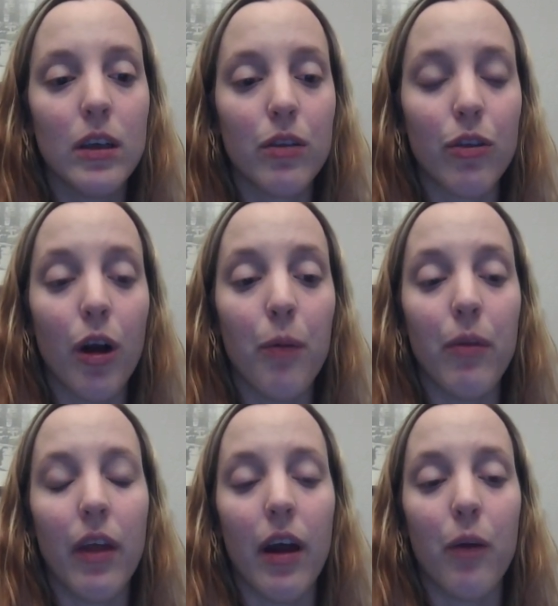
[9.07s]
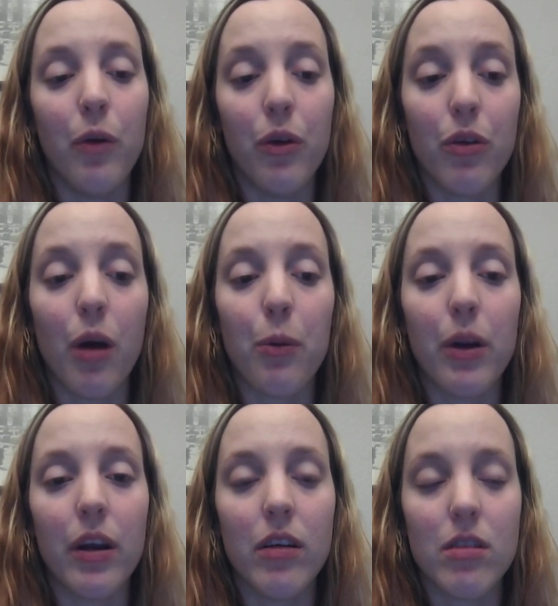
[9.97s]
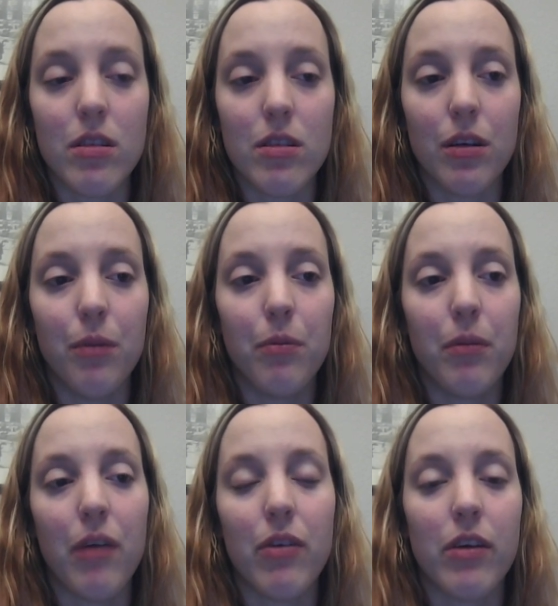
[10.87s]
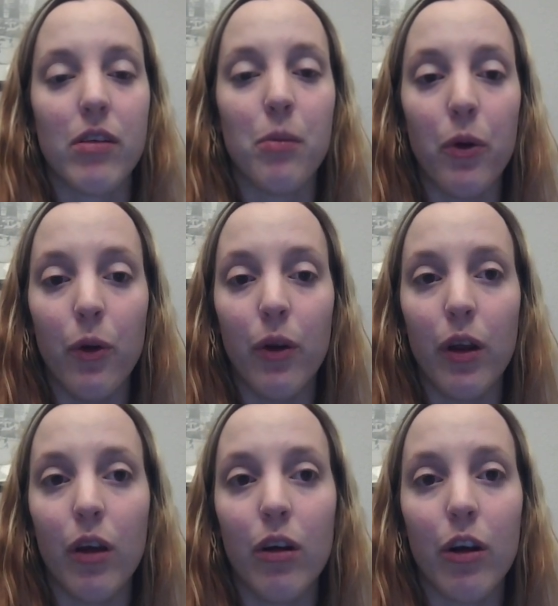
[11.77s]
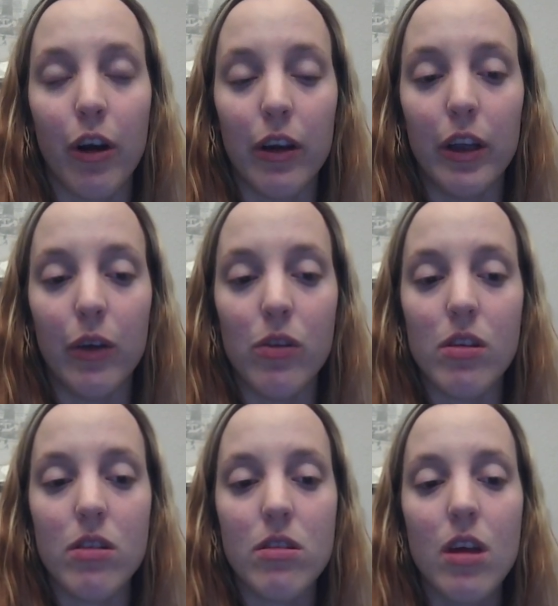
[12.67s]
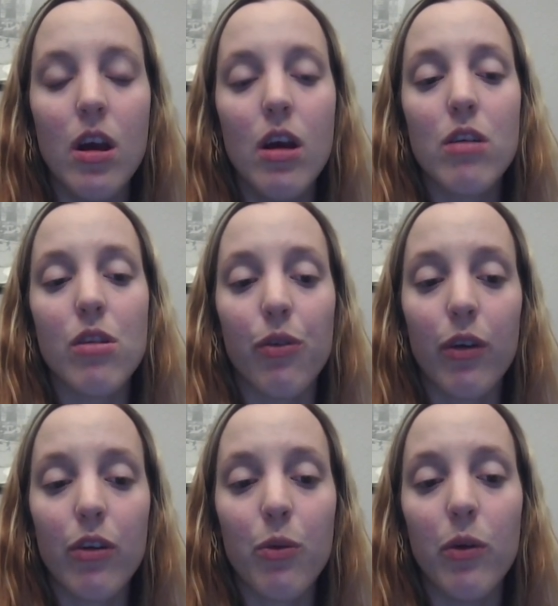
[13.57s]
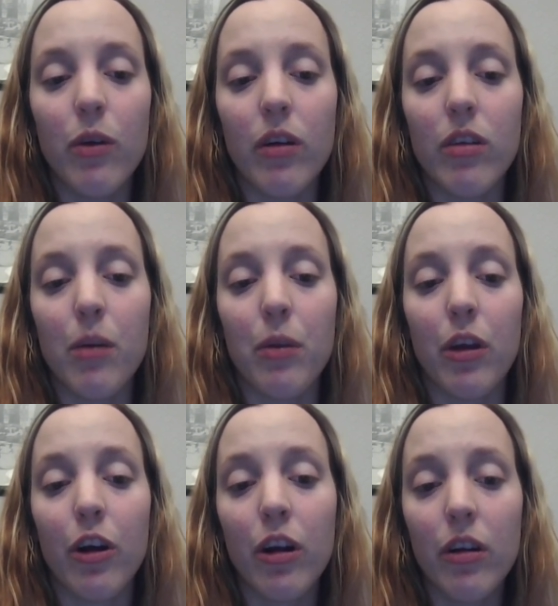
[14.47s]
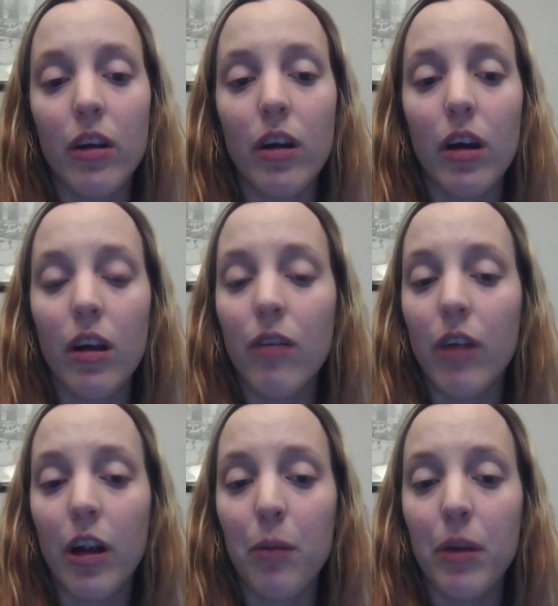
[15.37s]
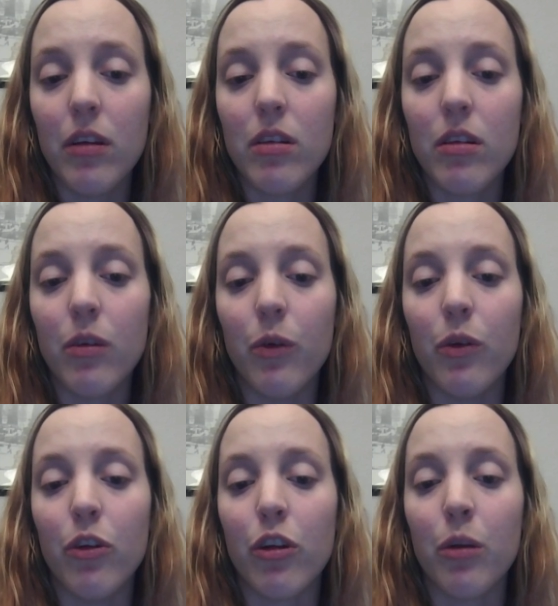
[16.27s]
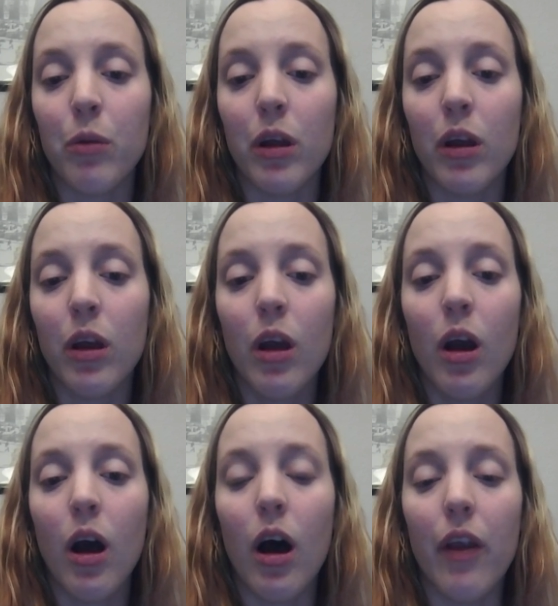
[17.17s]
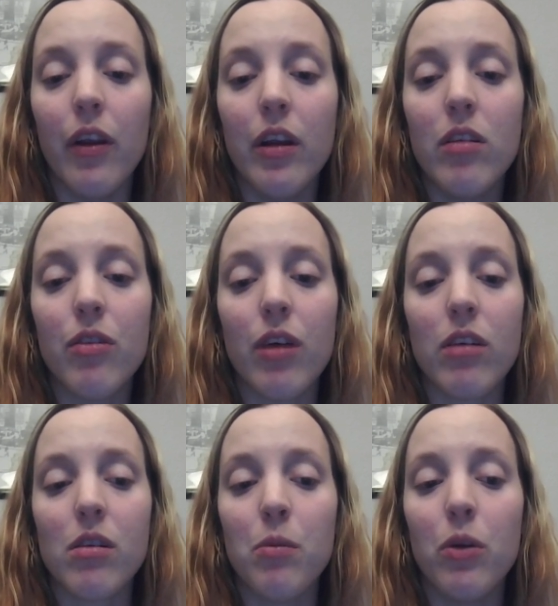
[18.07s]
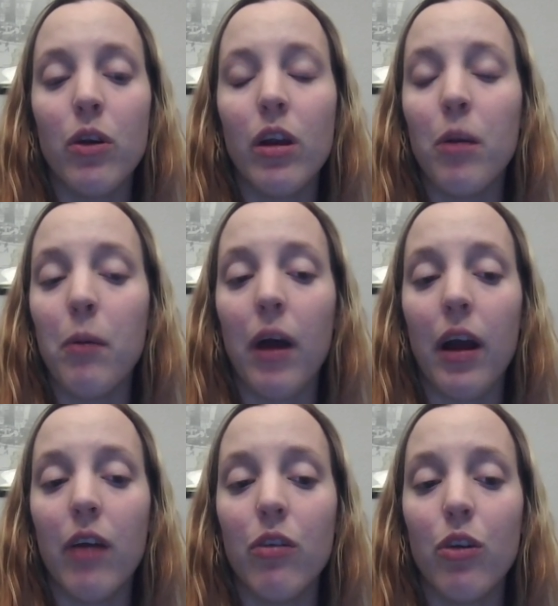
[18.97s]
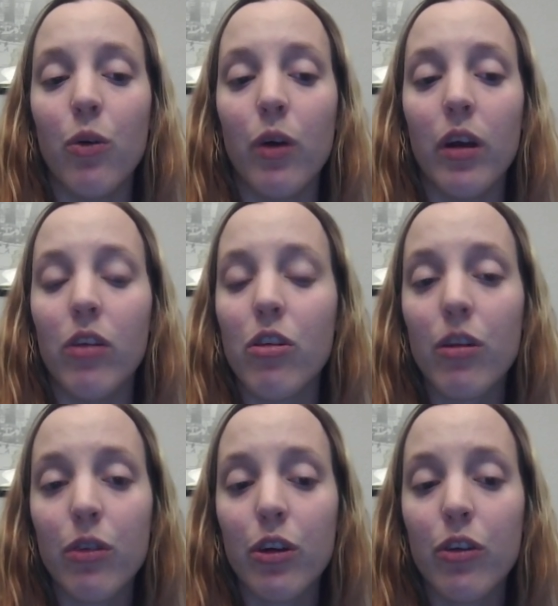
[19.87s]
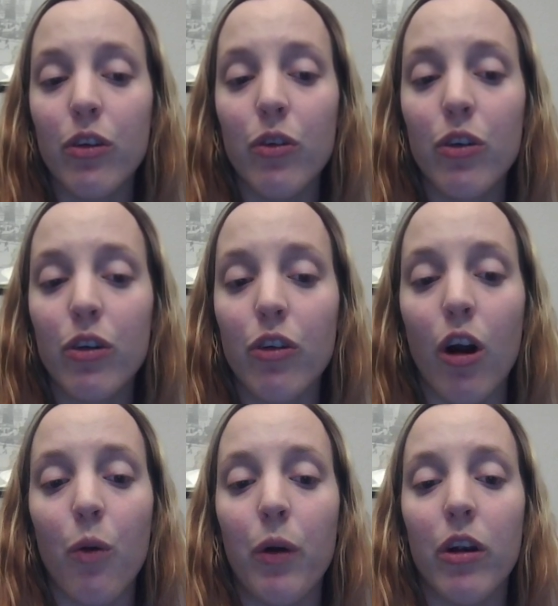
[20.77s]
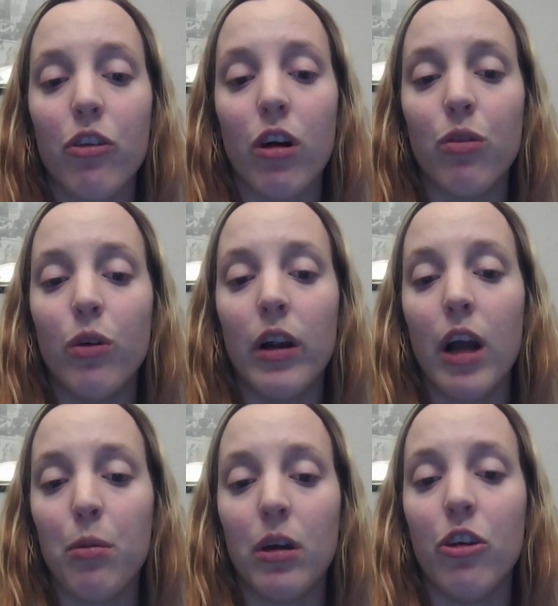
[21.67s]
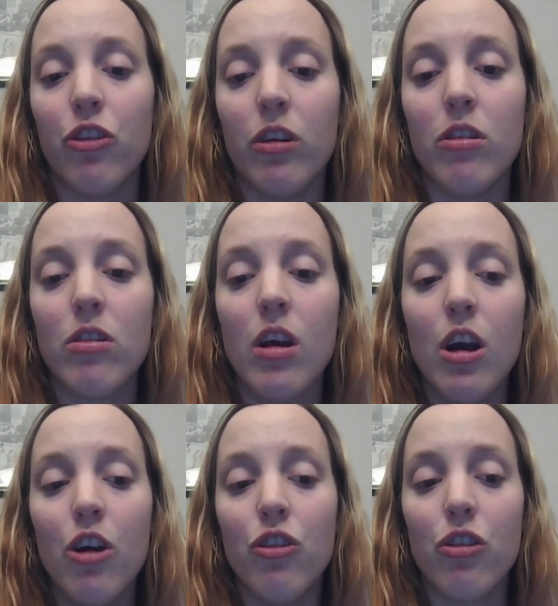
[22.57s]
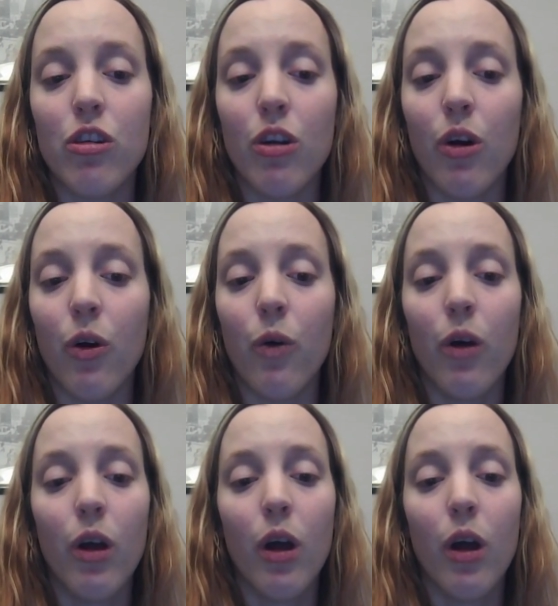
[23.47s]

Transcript: from that Windows operating system that fast computing currently uses. So first we would examine the current environment. We would determine the needs of fast computing by inventorying servers, users, hardware, software, and applications, just to know